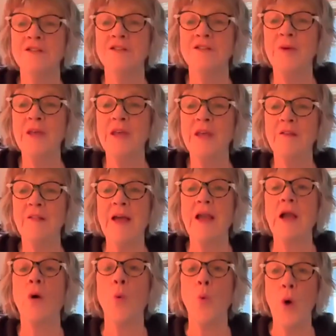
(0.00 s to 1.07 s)
to being
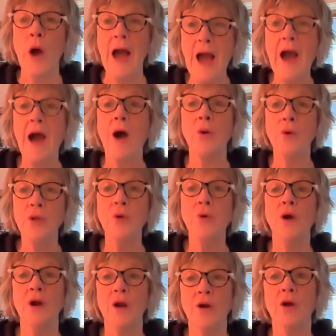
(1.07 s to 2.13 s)
like a wow,
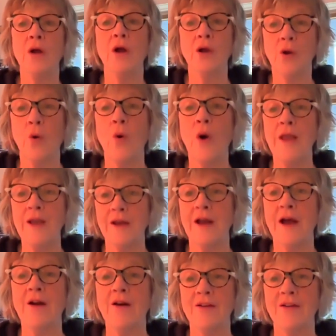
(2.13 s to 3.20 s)
you are quite an
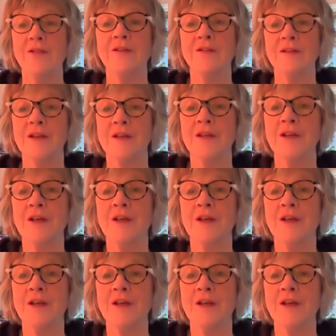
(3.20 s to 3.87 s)
artist.